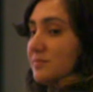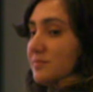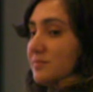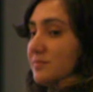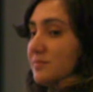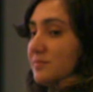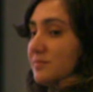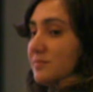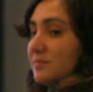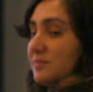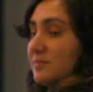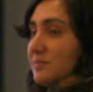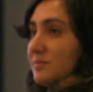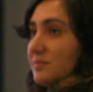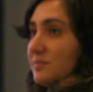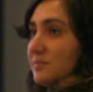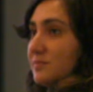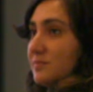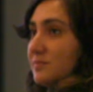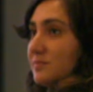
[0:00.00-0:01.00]

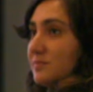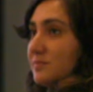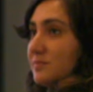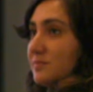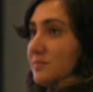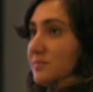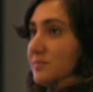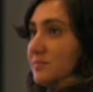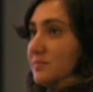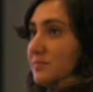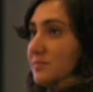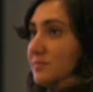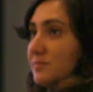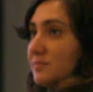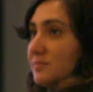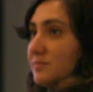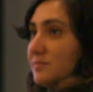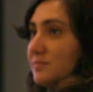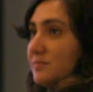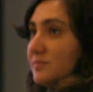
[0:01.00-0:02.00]

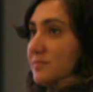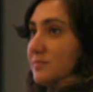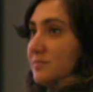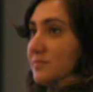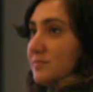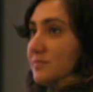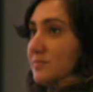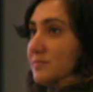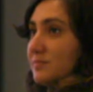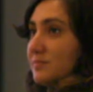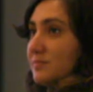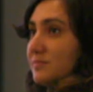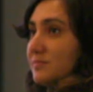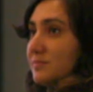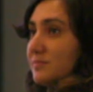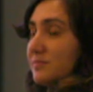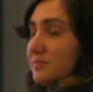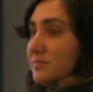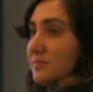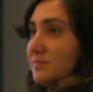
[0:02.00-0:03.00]

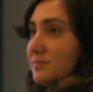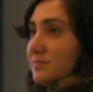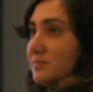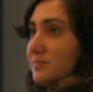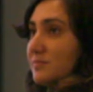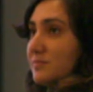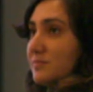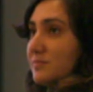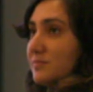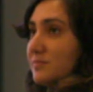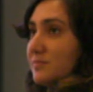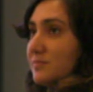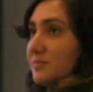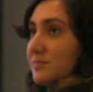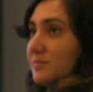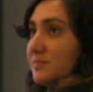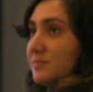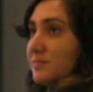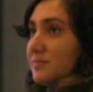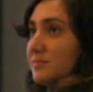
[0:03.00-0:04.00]

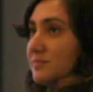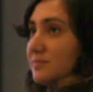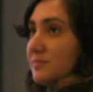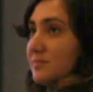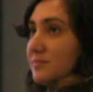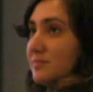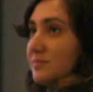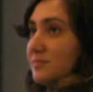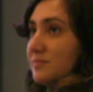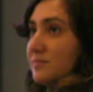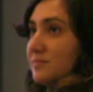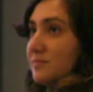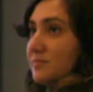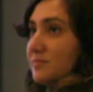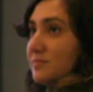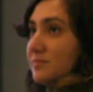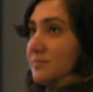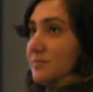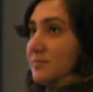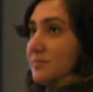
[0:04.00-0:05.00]

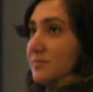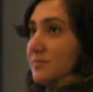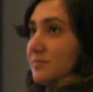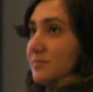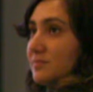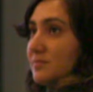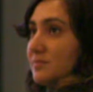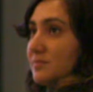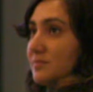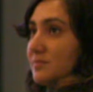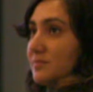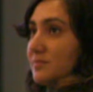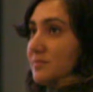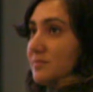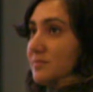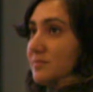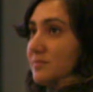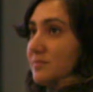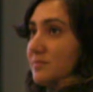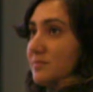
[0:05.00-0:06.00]

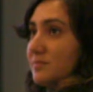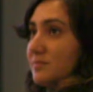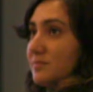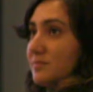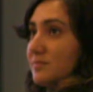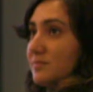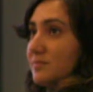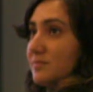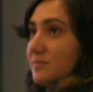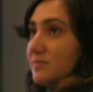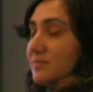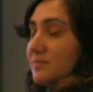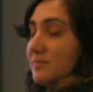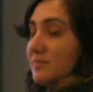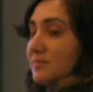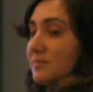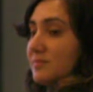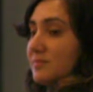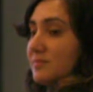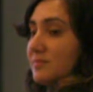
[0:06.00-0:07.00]

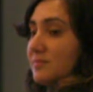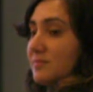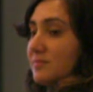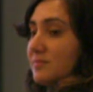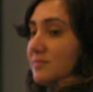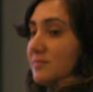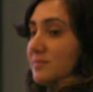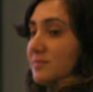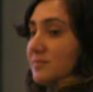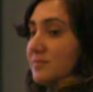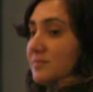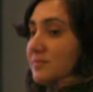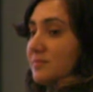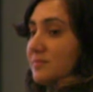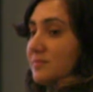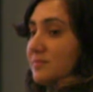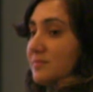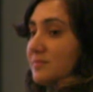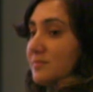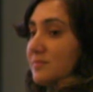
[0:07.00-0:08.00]

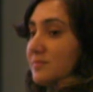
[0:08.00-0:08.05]
The person shown says nothing.